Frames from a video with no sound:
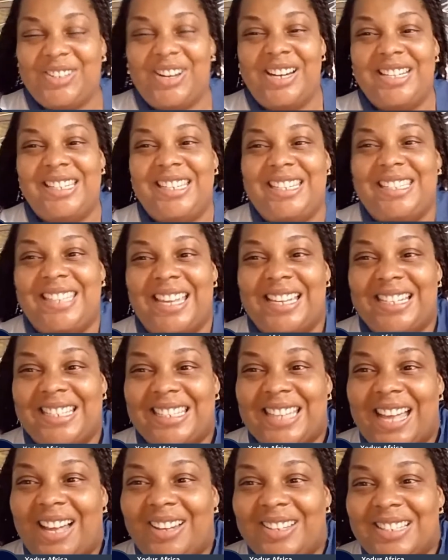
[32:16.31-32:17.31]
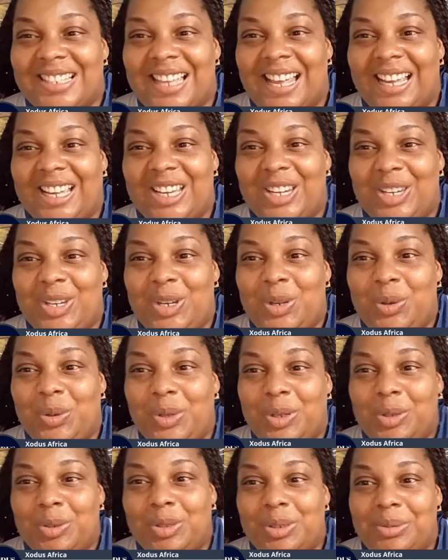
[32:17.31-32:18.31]
Tracy said, sounds like a new
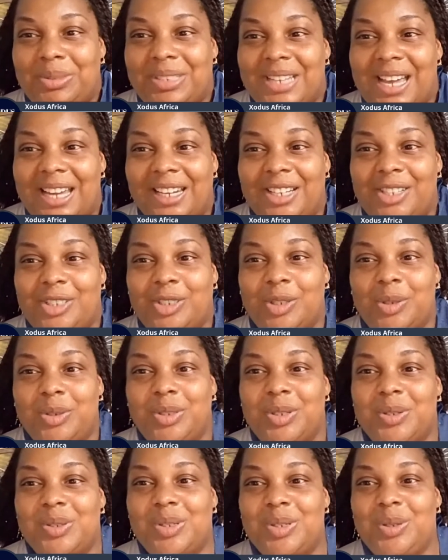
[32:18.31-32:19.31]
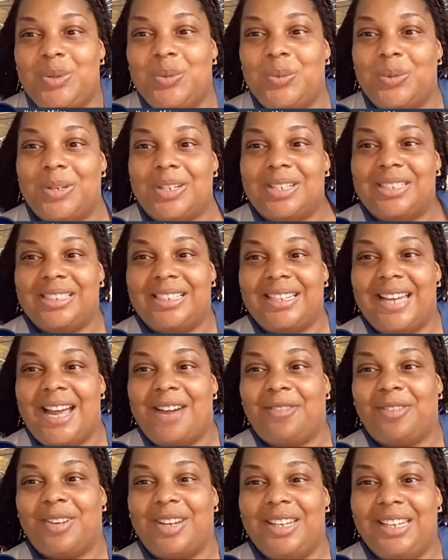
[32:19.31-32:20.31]
YouTube channel, JoJo's New World, and
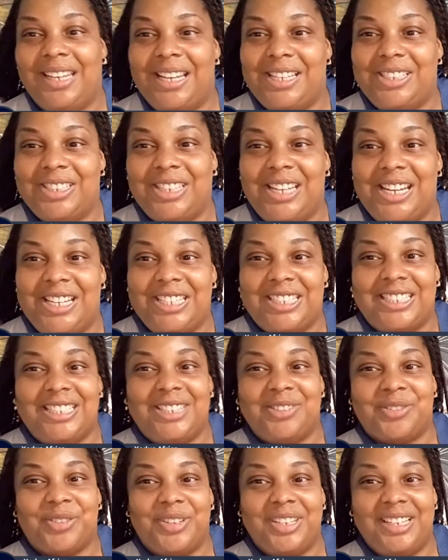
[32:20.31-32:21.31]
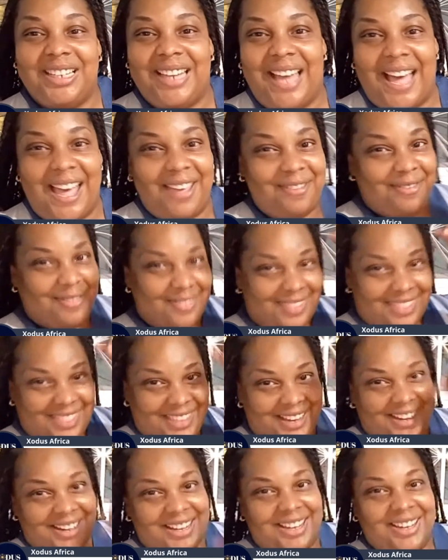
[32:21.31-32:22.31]
African education in real life.
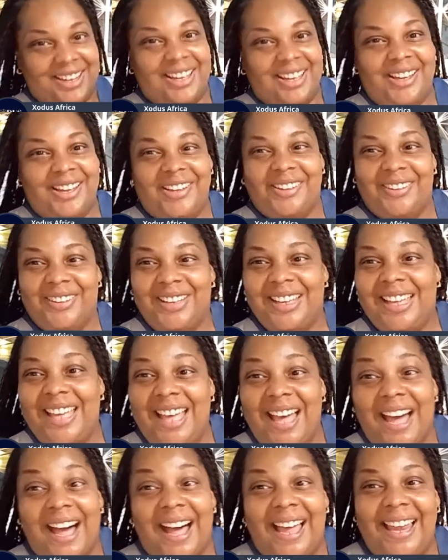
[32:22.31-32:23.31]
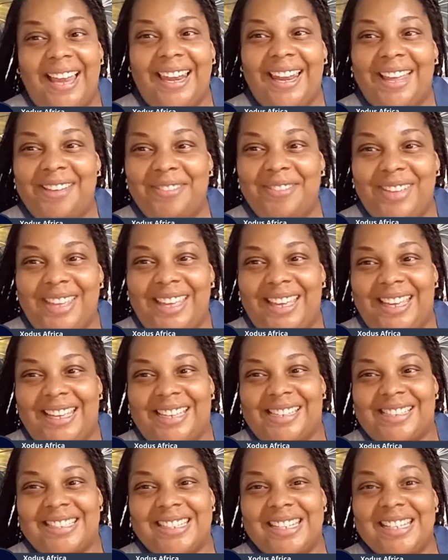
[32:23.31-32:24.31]
There you go. I love
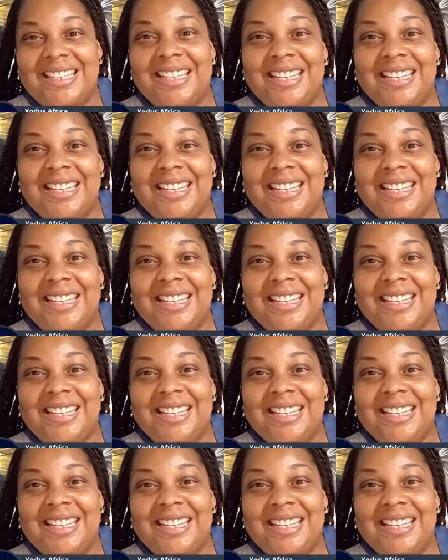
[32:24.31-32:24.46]
it.